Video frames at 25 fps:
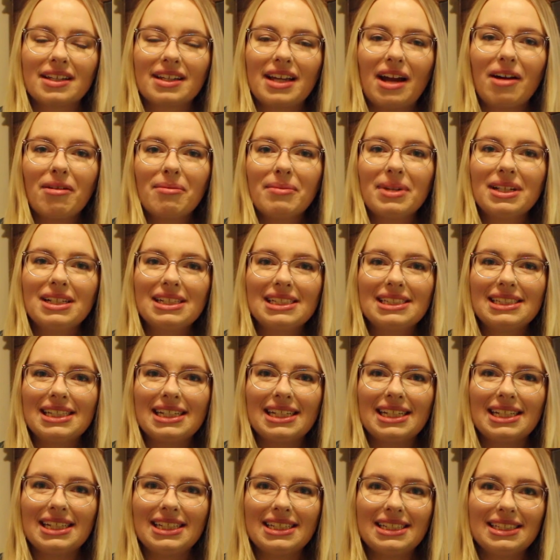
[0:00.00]
Millen
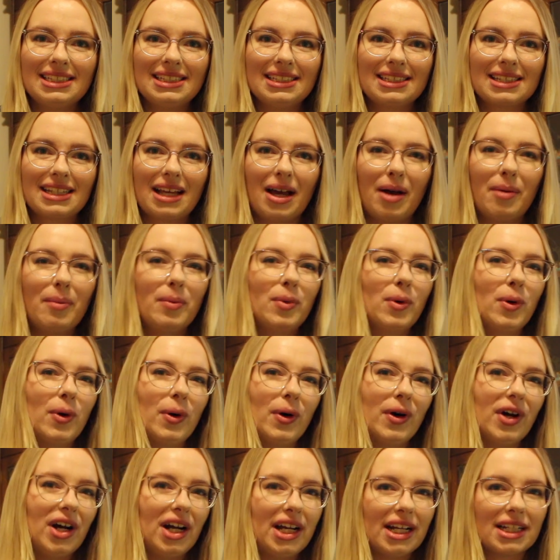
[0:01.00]
is a
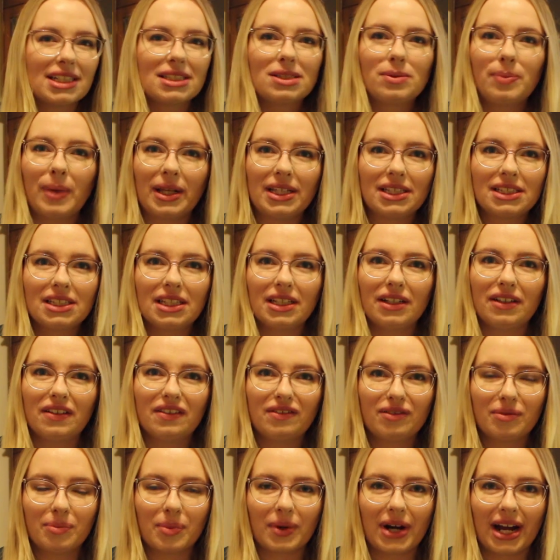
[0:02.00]
more
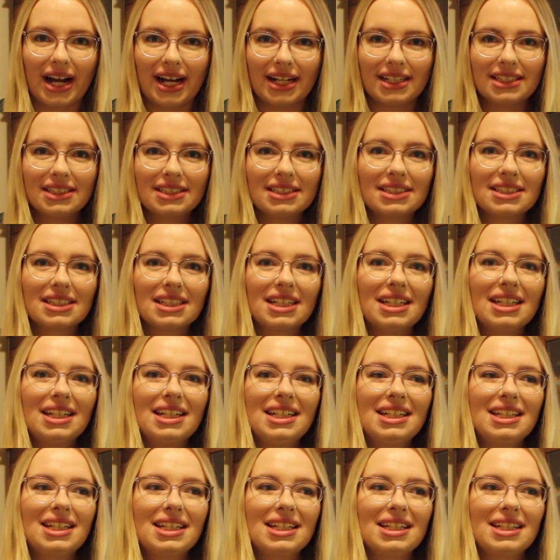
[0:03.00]
expensive brand,
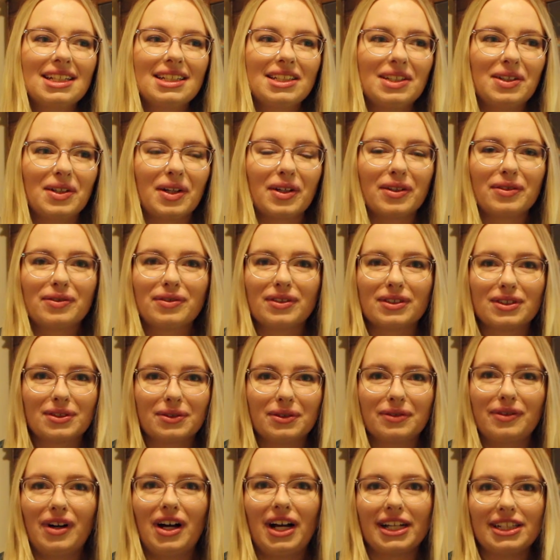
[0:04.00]
you know, for
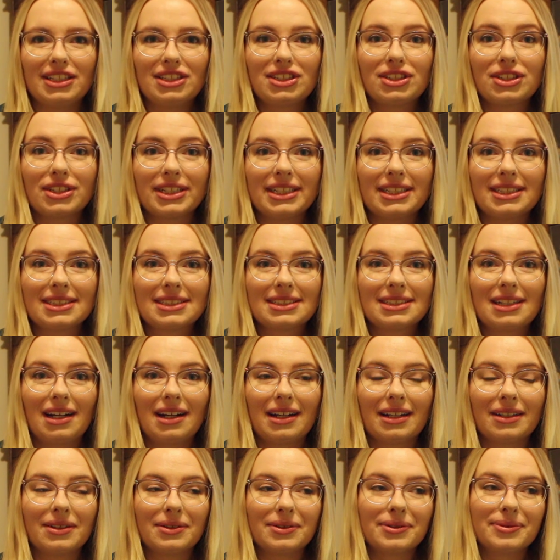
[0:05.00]
sort of high street
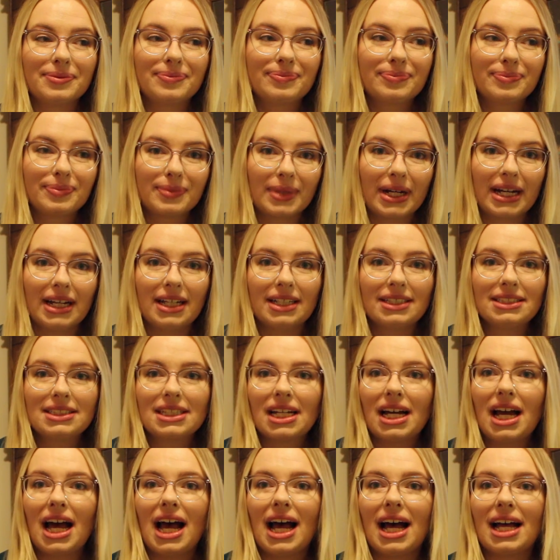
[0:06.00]
style
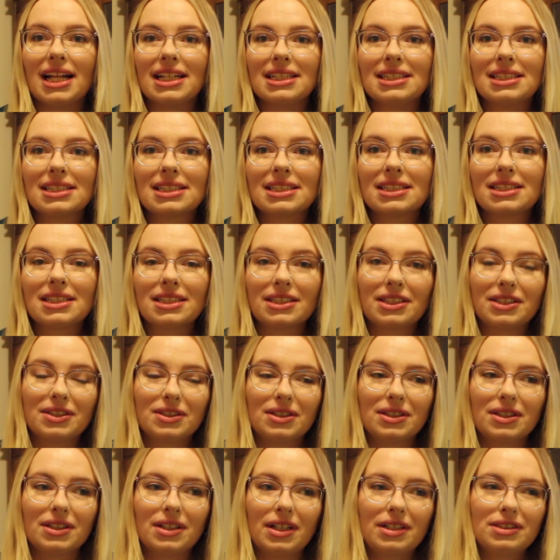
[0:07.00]
brand, and
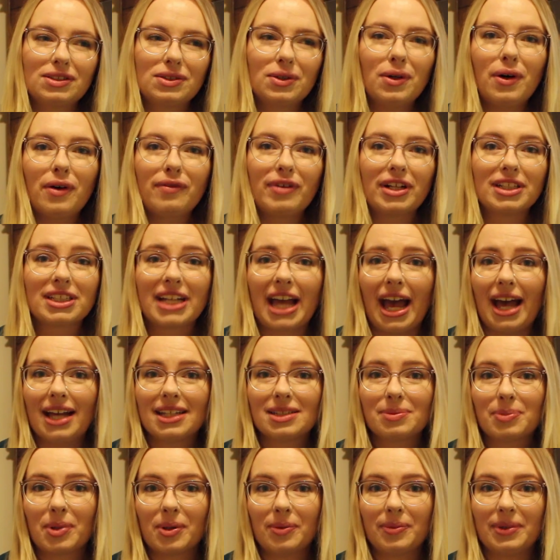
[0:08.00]
sort of I
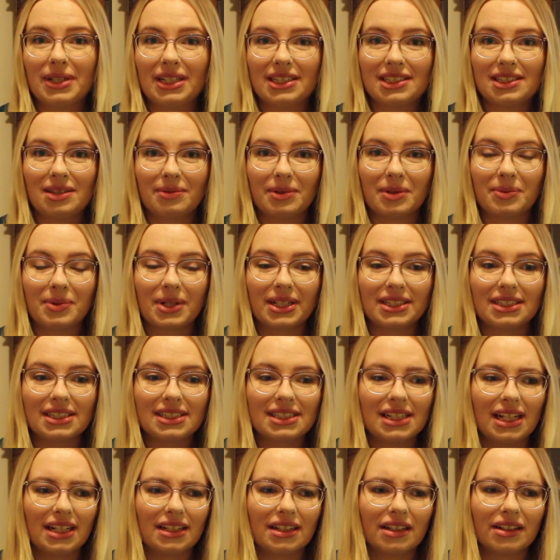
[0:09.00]
guess probably a similar
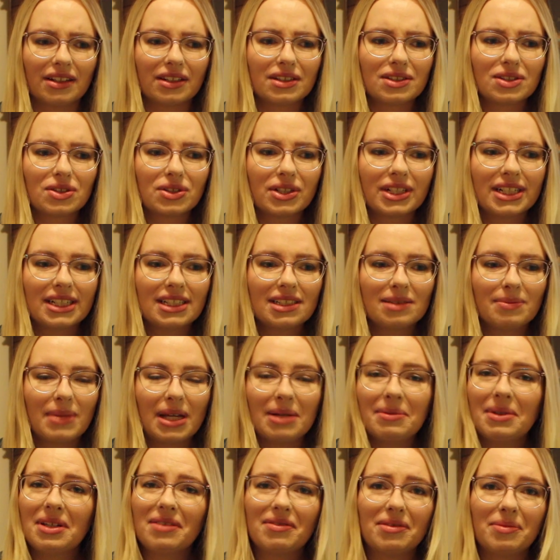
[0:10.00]
prices to and OtherStories,
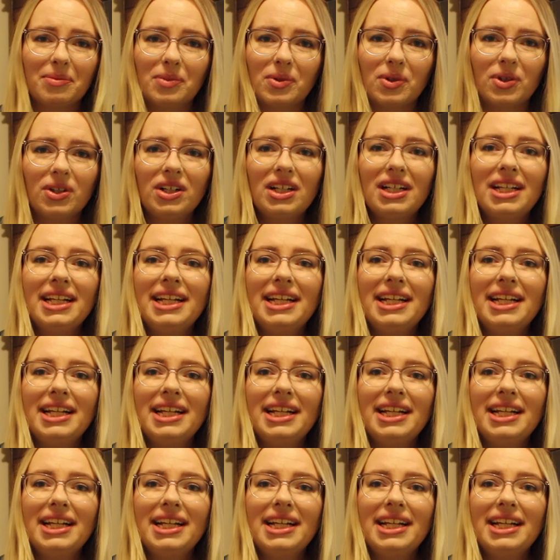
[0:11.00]
maybe even more.